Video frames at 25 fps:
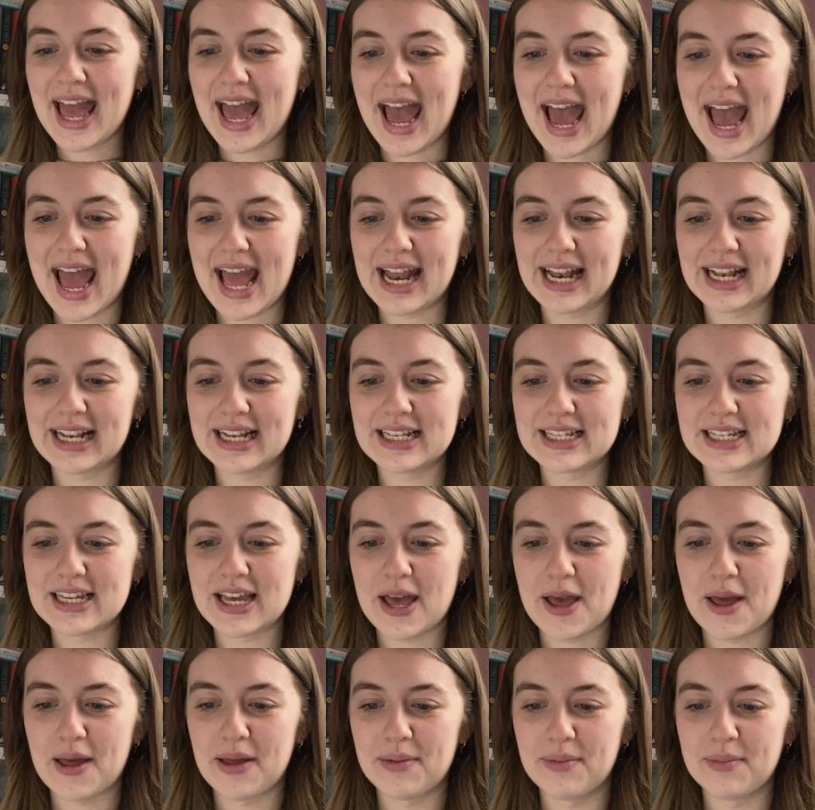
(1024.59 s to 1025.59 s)
and
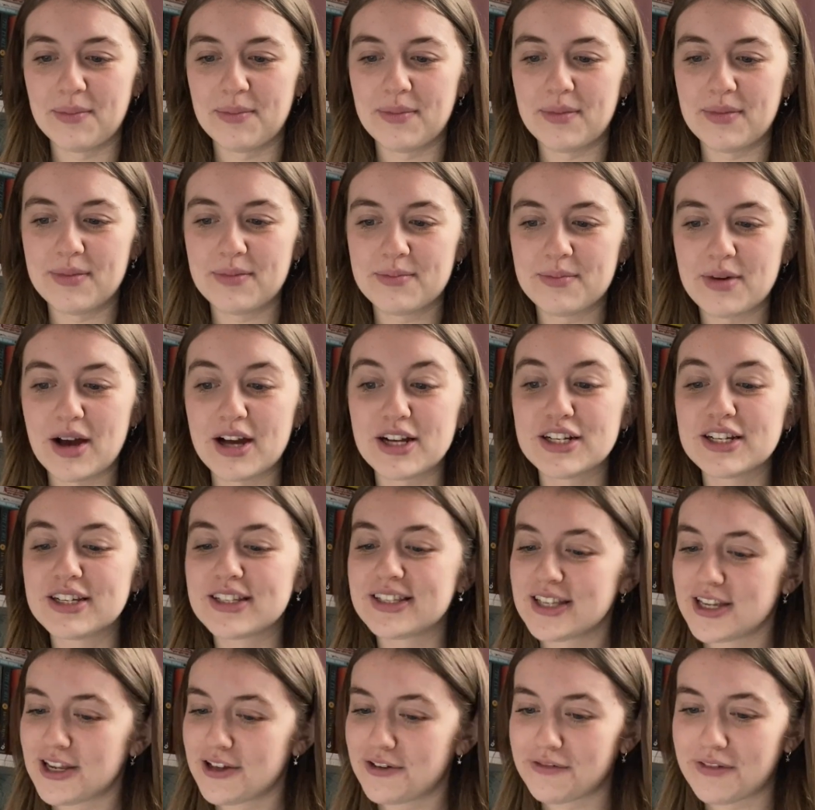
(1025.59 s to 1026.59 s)
um, I
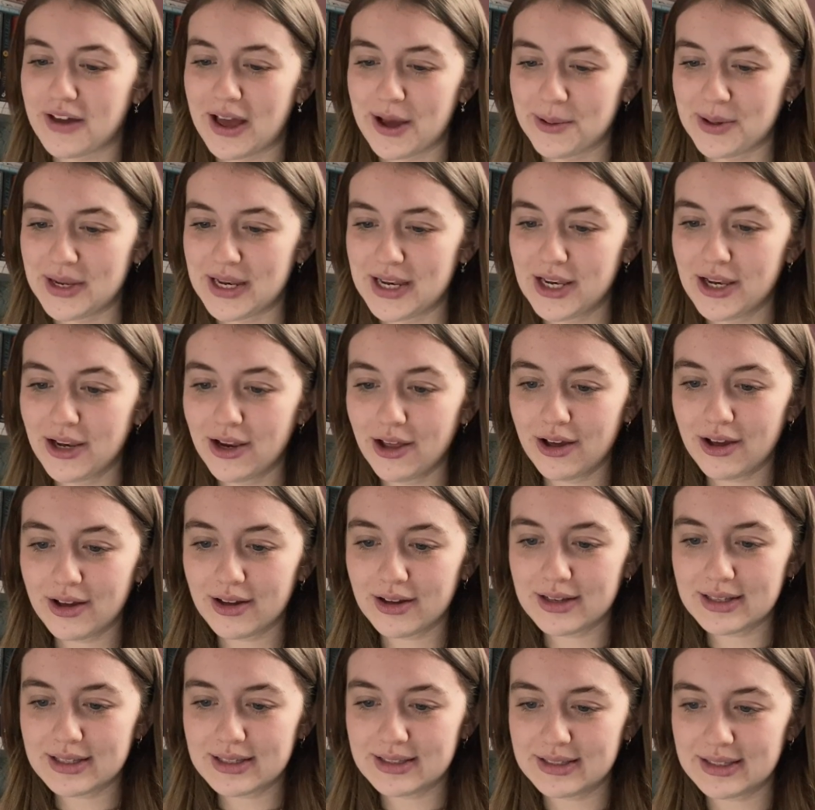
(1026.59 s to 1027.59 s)
just love how it
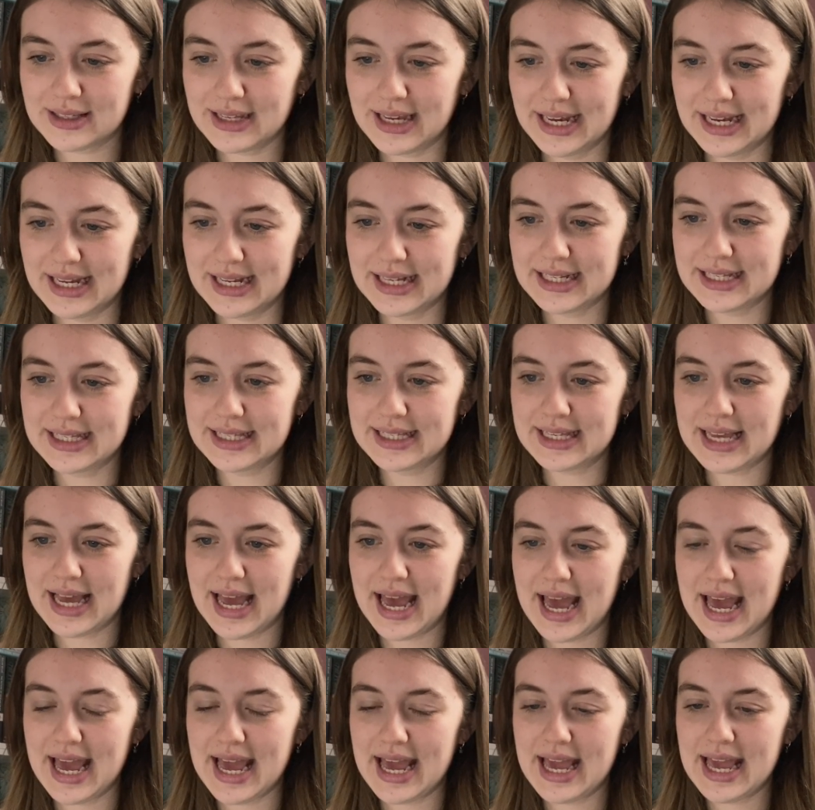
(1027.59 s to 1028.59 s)
looks. It's
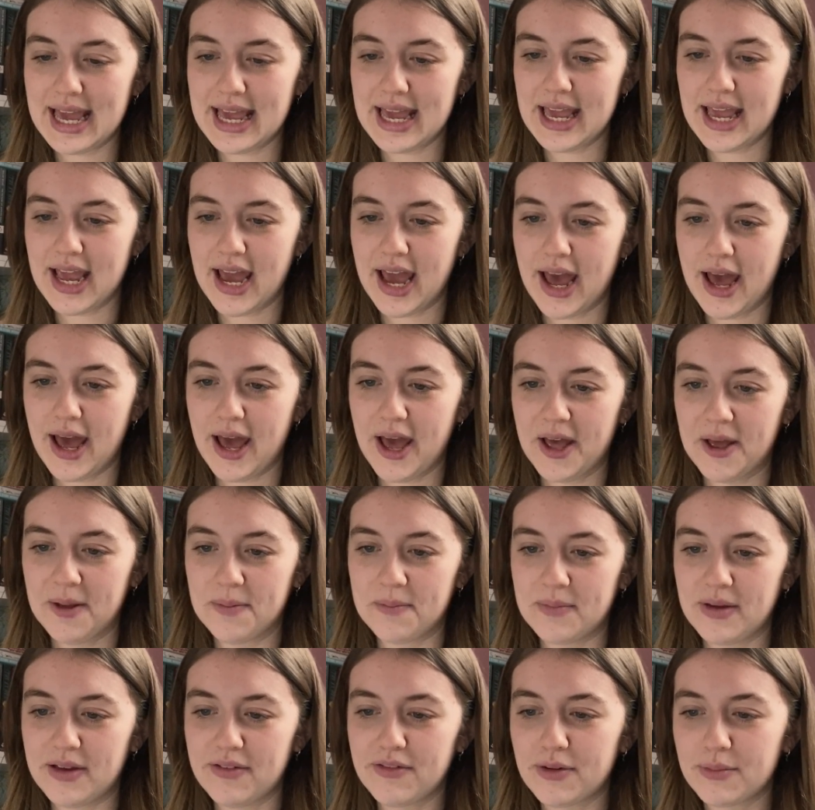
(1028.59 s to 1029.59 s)
a,
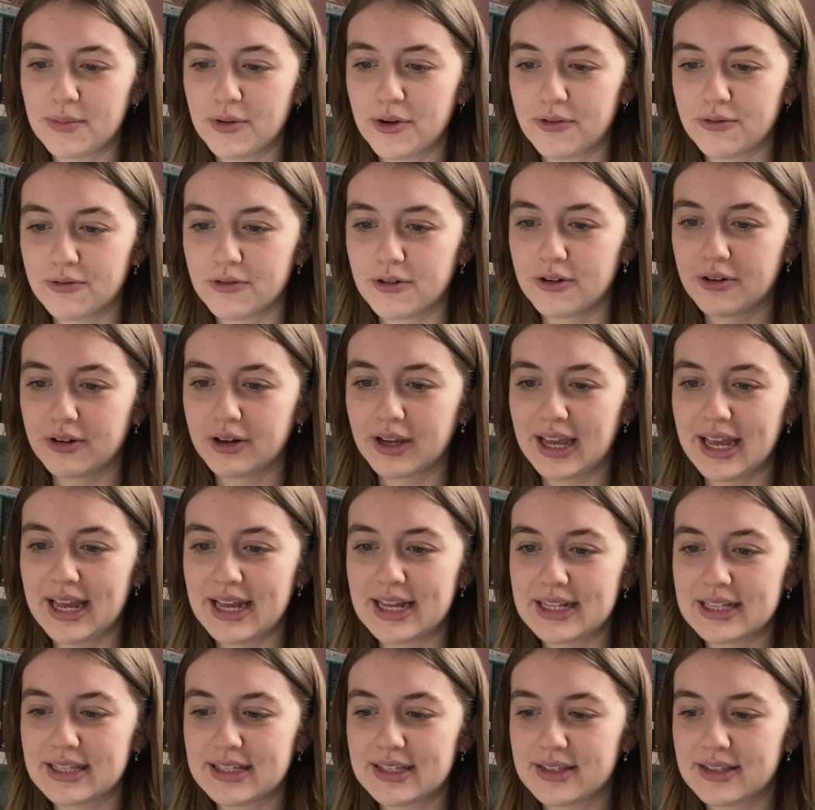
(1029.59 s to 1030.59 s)
um, if I'm not wrong,
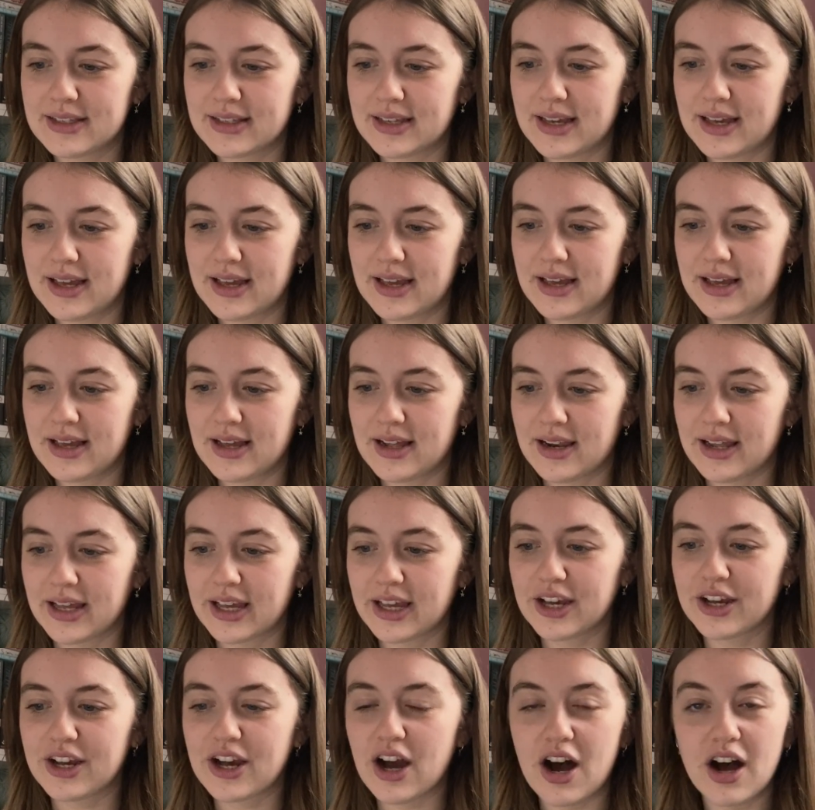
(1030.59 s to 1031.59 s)
it's
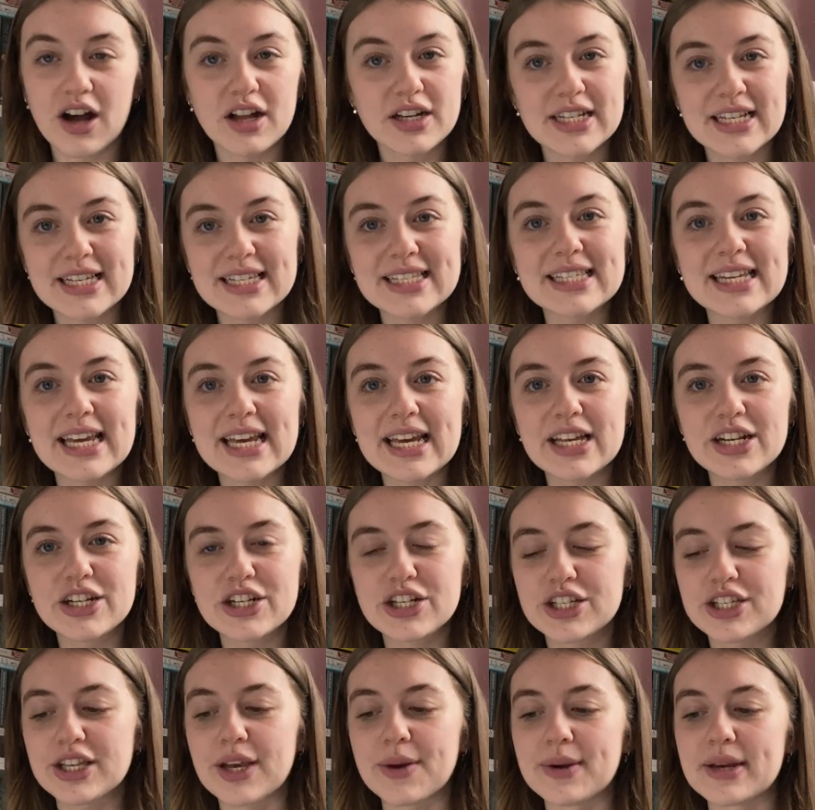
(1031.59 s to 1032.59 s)
like a garter
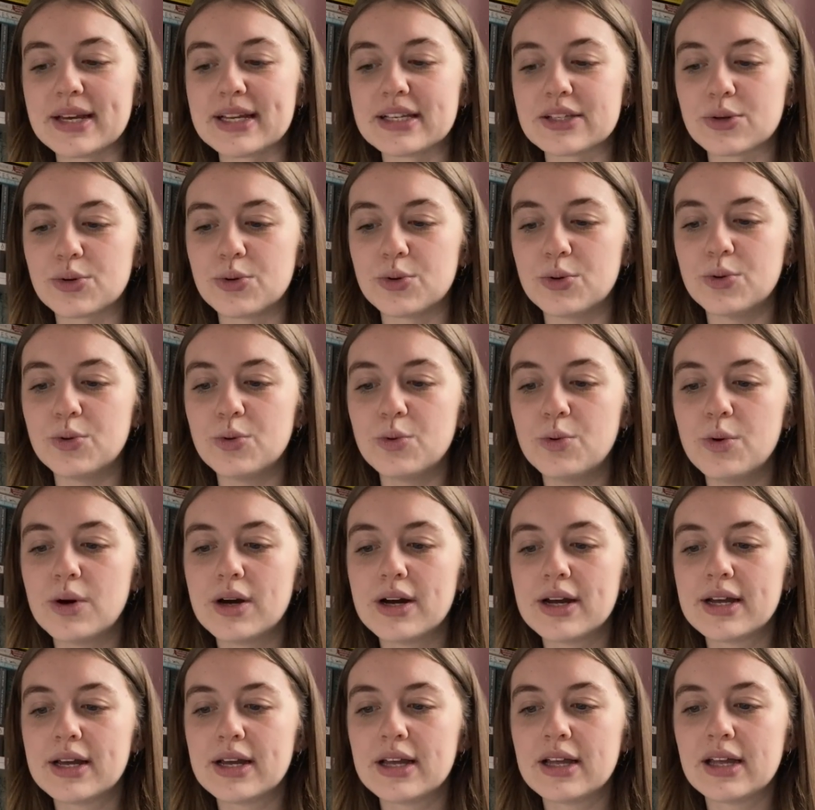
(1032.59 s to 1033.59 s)
stitch. So it is all
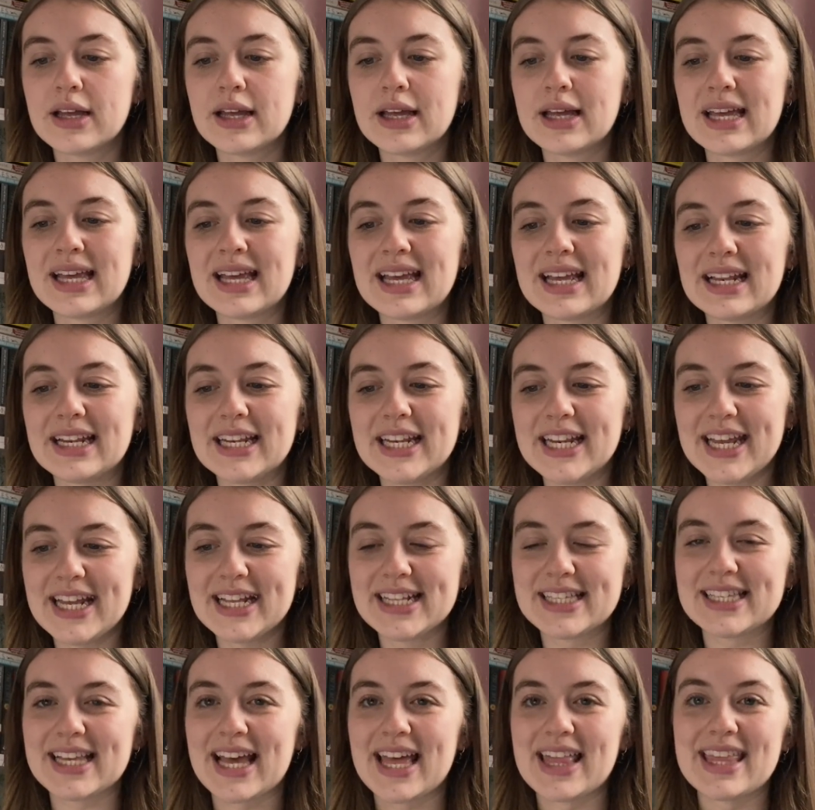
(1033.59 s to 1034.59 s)

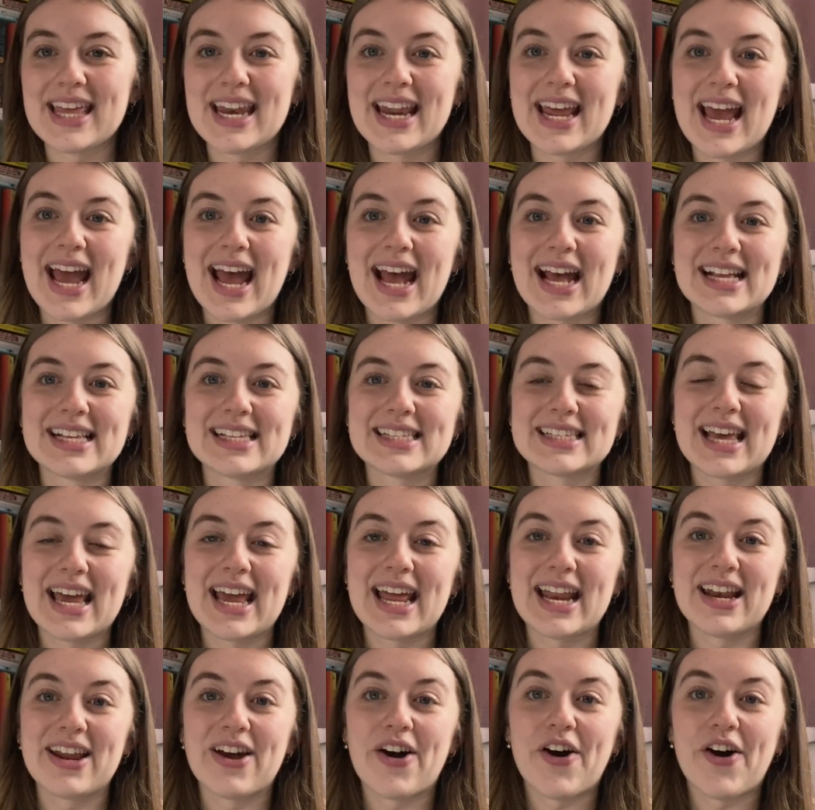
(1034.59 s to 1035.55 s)
knit and then it has an